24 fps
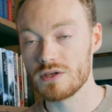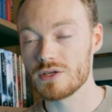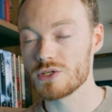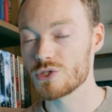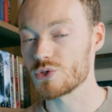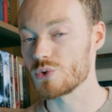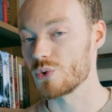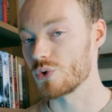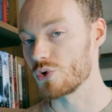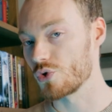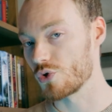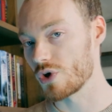
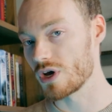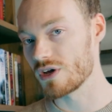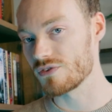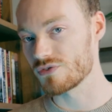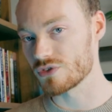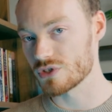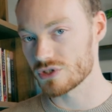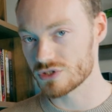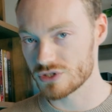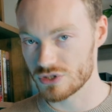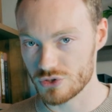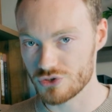So
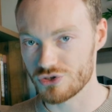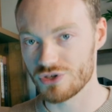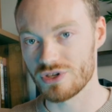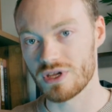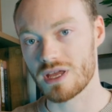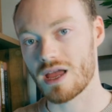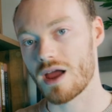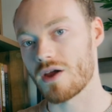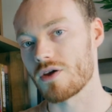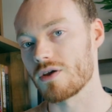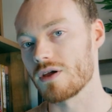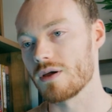engravers usually
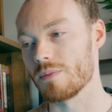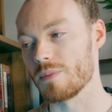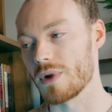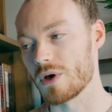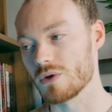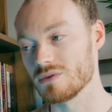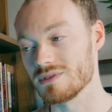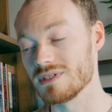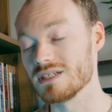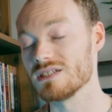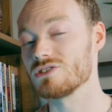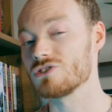carry
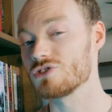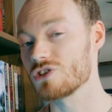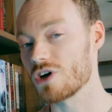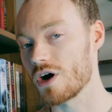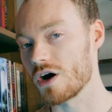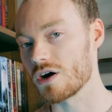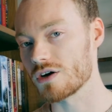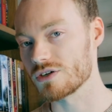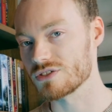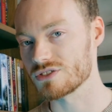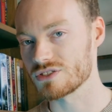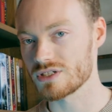about these
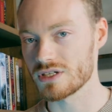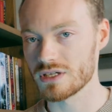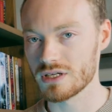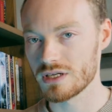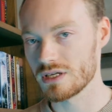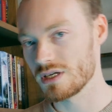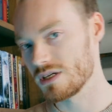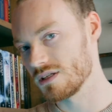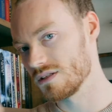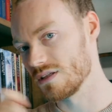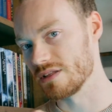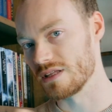jars,
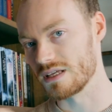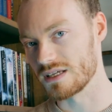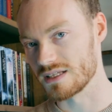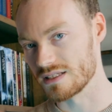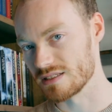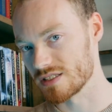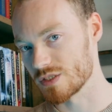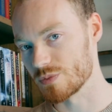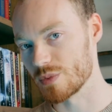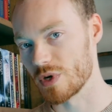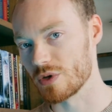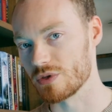and they
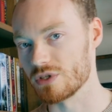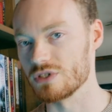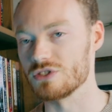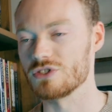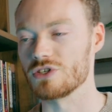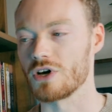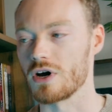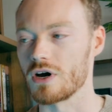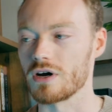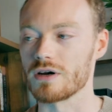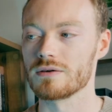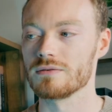can smell the
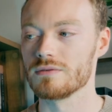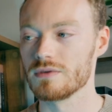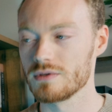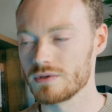jar,